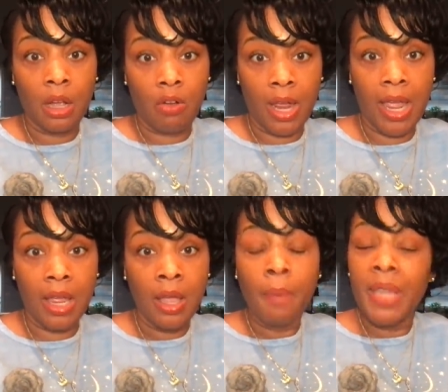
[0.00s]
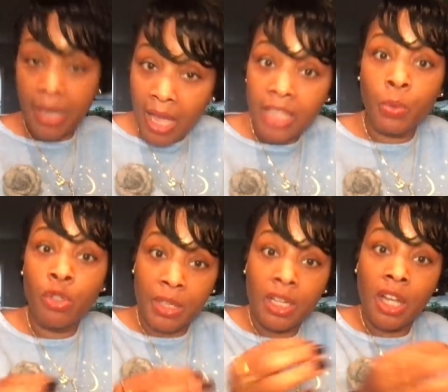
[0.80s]
Okay? Because
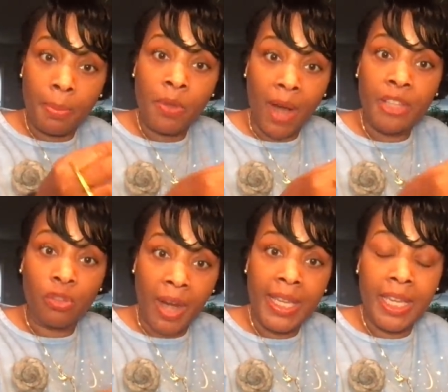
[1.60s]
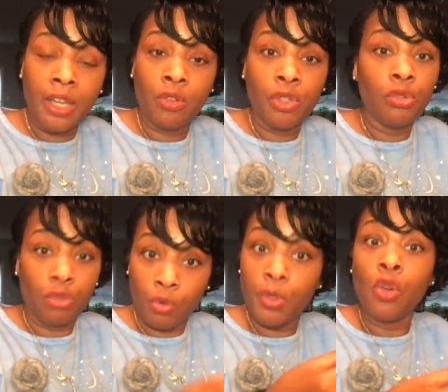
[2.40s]
when you get a copyright strike here on
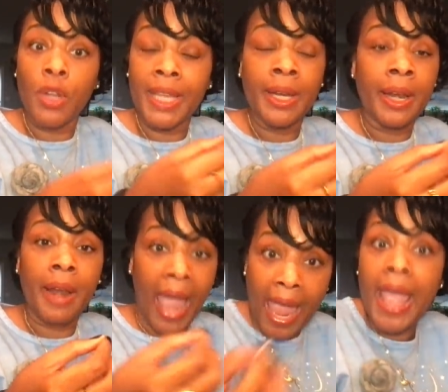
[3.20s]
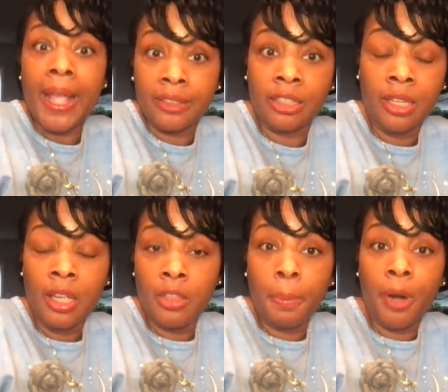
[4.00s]
YouTube, you can ask
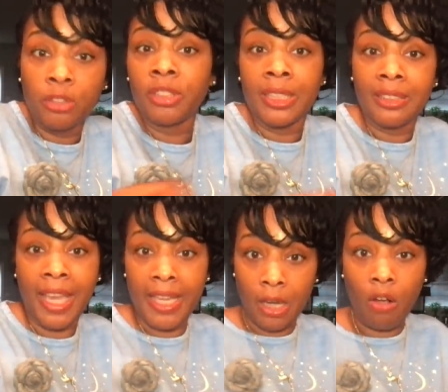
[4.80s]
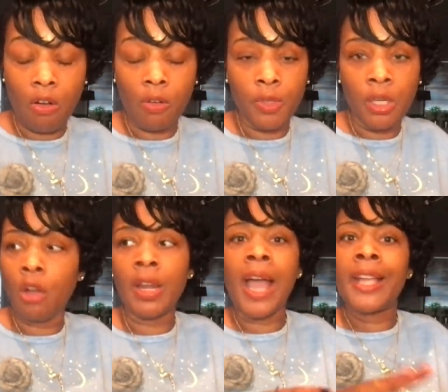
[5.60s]
the person to take it off, you
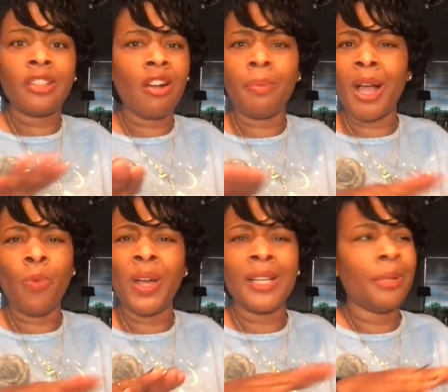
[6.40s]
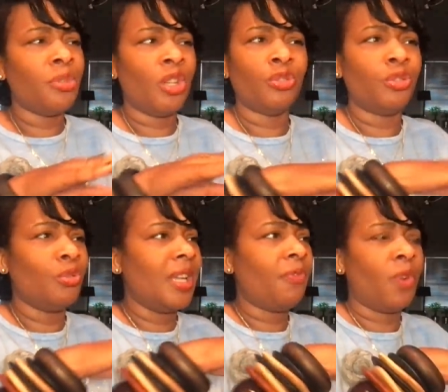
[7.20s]
know. And I ain't talking about one of them jokes
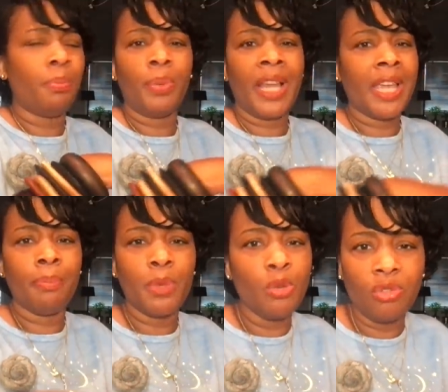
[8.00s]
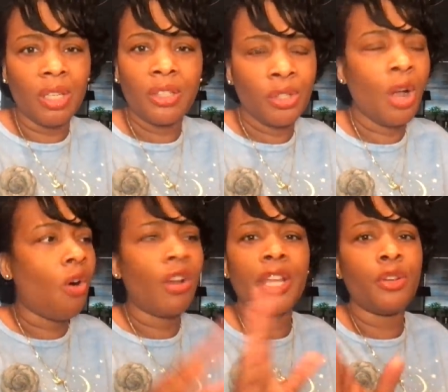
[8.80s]
you get from playing music, you know.
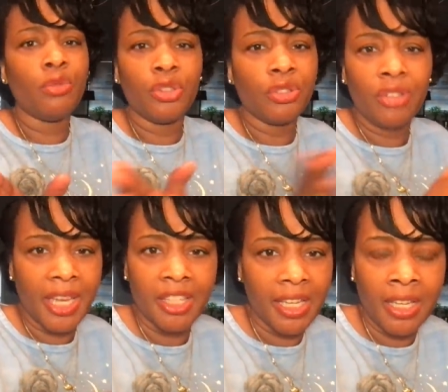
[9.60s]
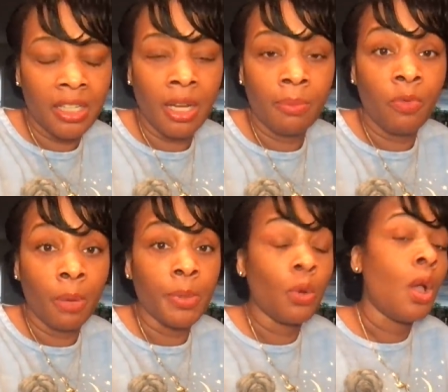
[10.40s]
All they do is just take your income
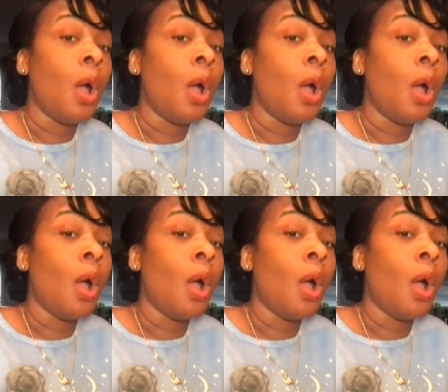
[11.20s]
from you.